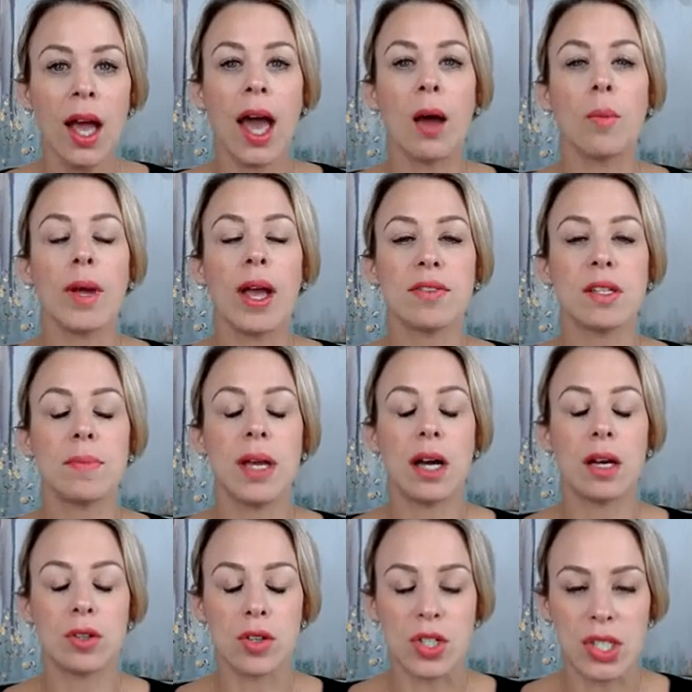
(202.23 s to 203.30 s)
and we have to be
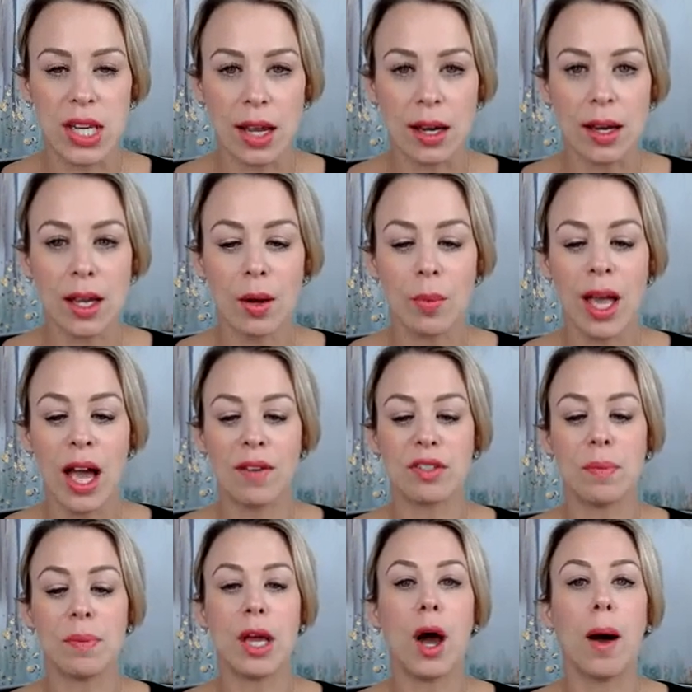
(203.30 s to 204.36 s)
understanding and we have
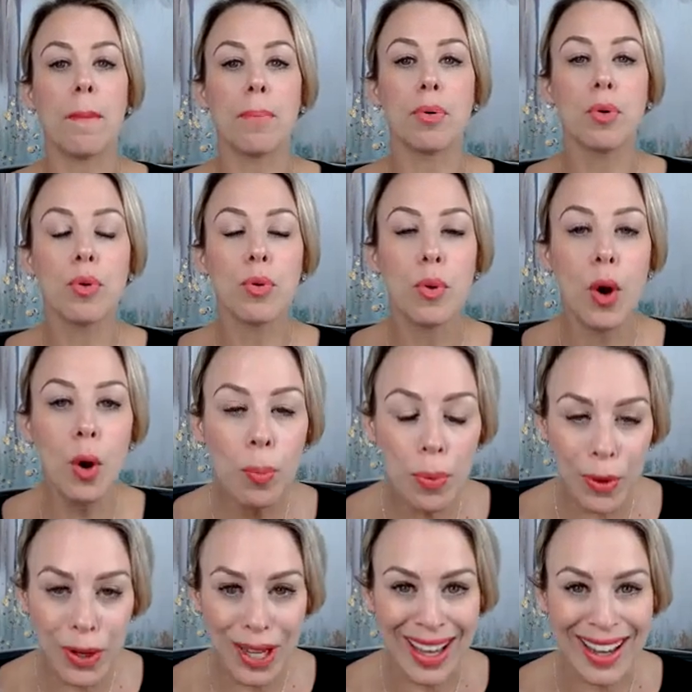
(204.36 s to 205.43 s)
to be
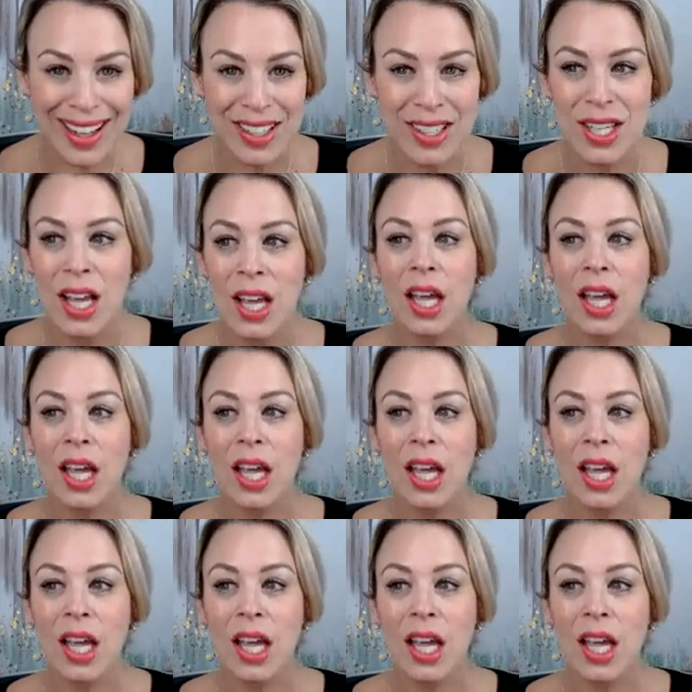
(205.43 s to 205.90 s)
appropriate